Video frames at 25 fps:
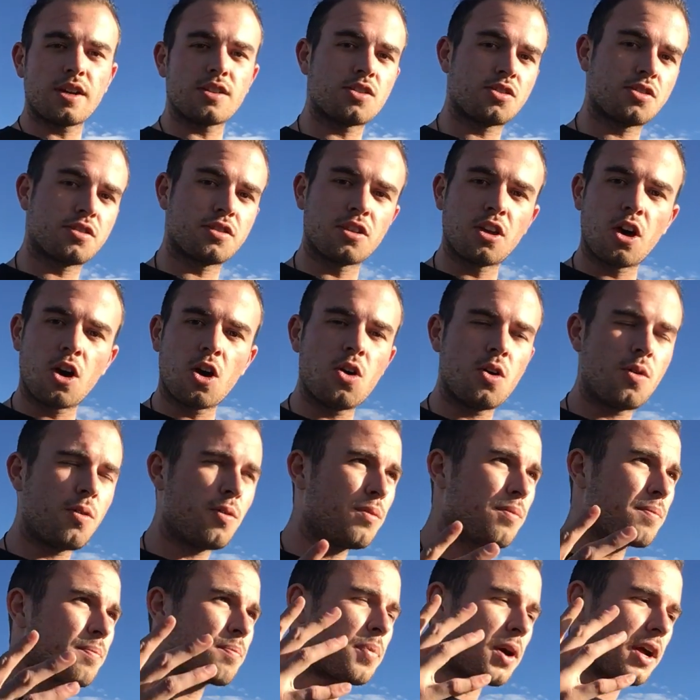It's
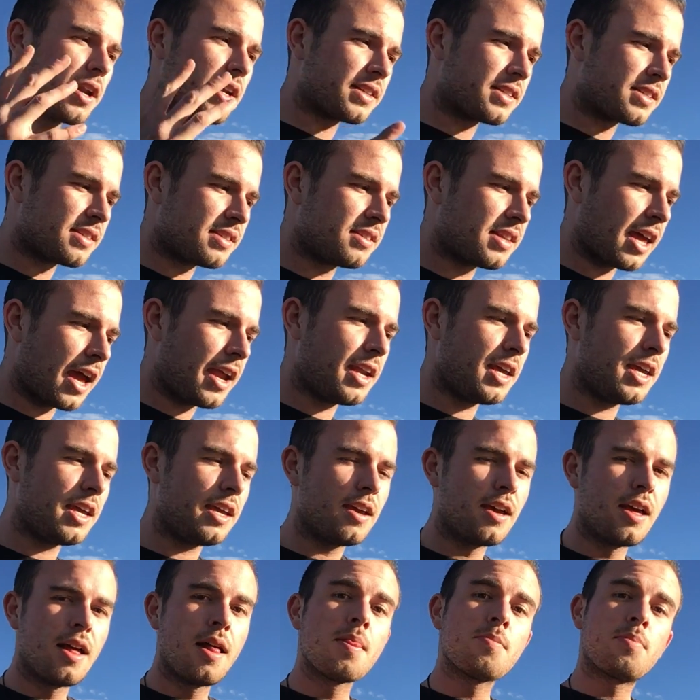slow, but it's
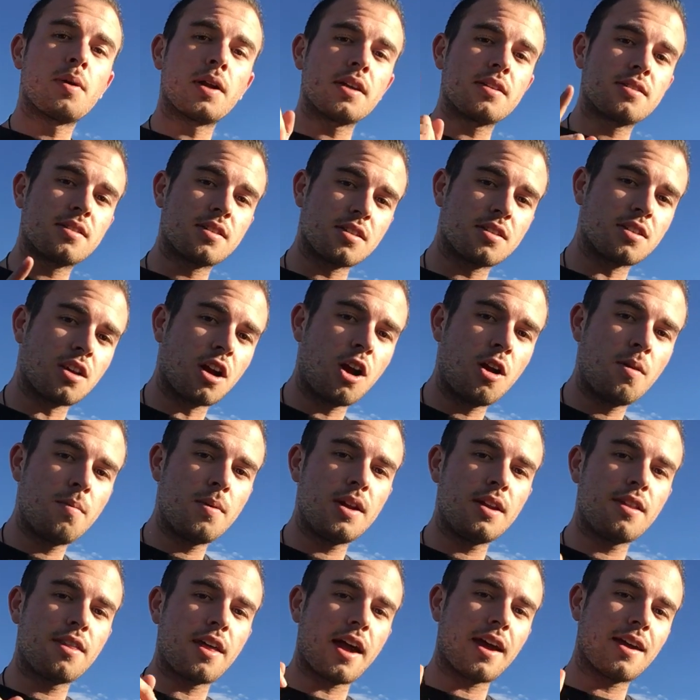steady, but it's
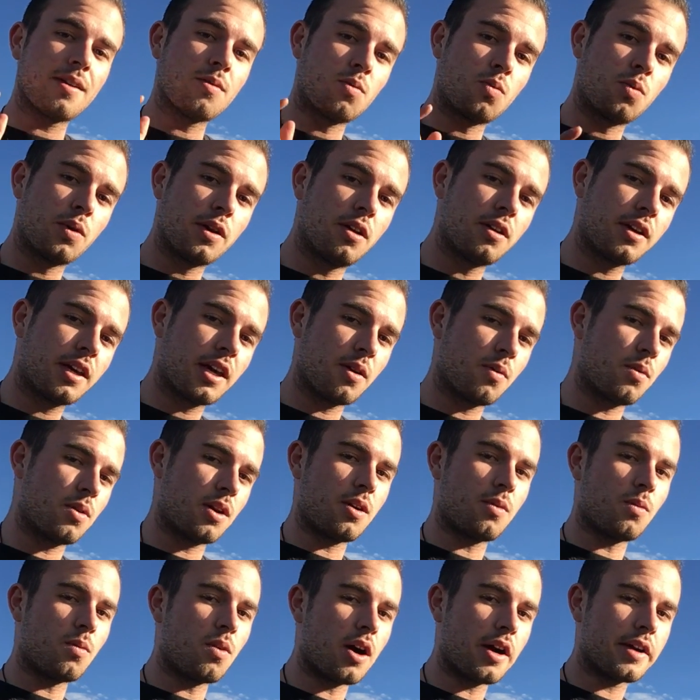determined that it will get
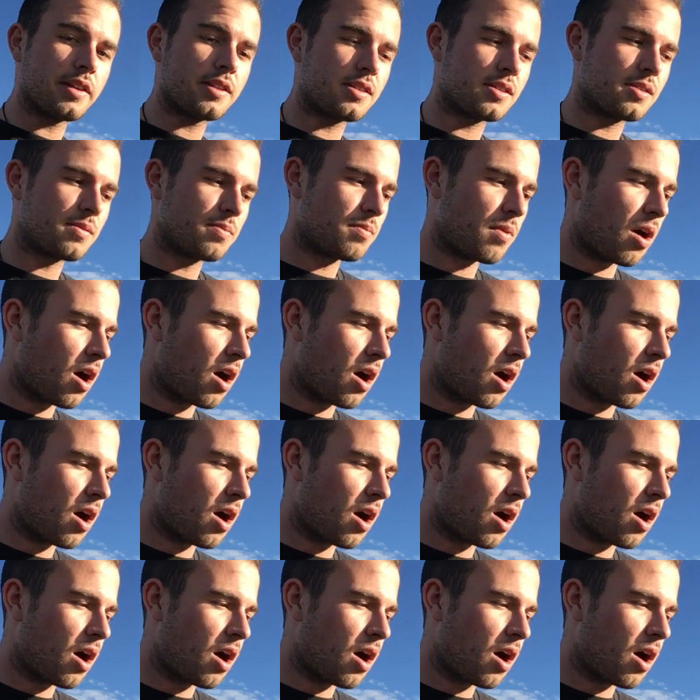what it wants.